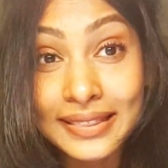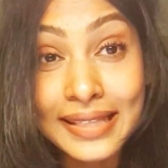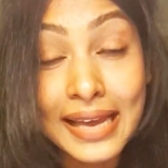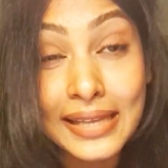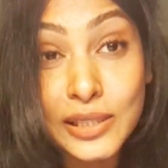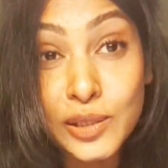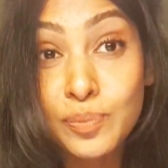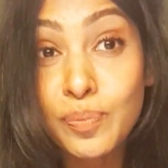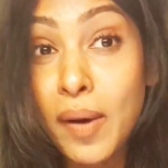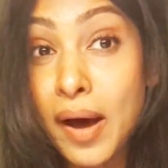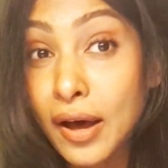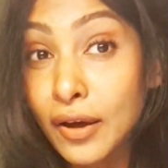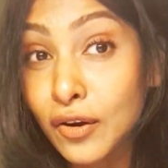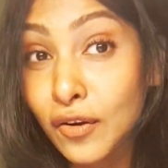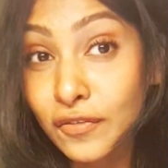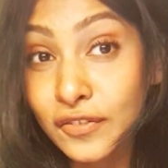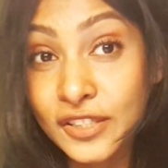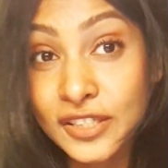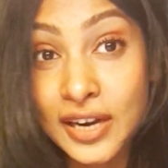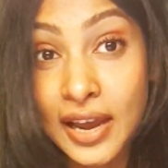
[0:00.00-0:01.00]
That's part
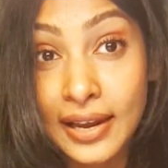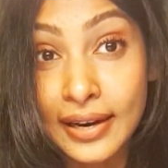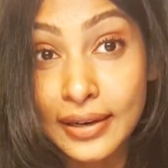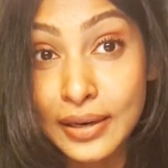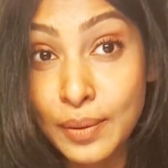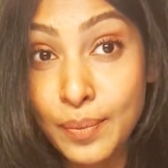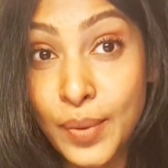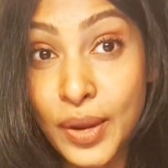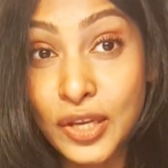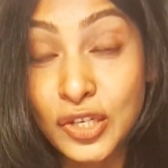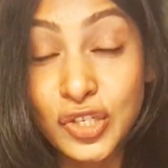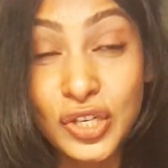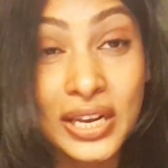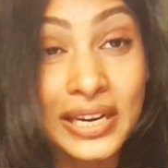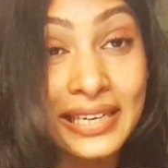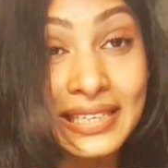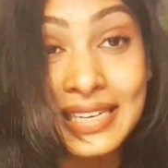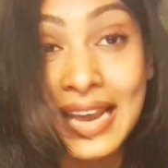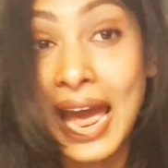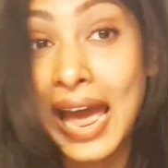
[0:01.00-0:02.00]
of style and image, and
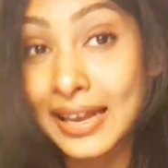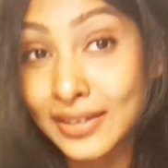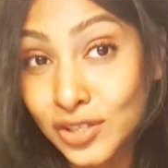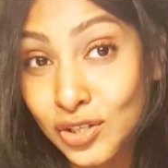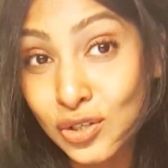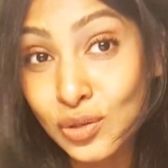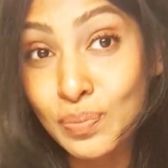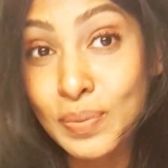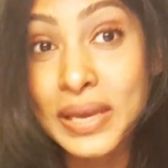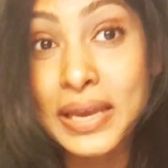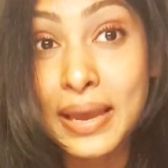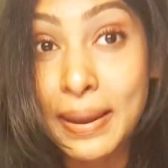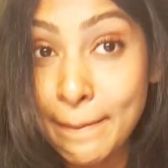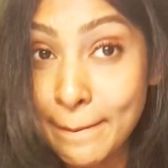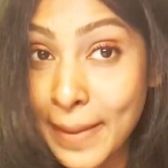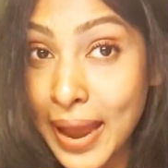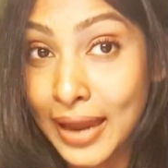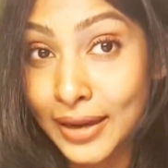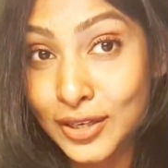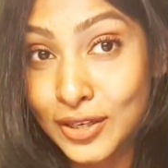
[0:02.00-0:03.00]
it has to be
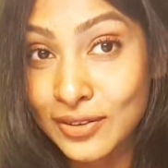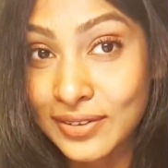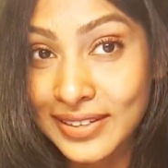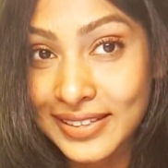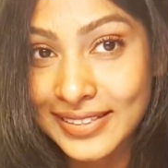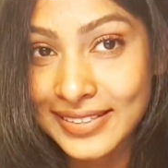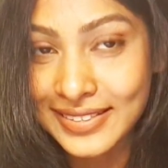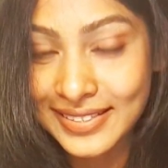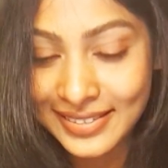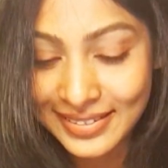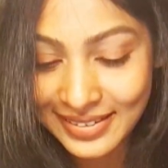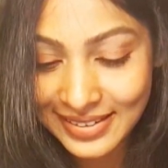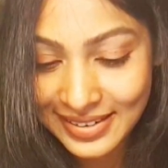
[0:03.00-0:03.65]
immaculate.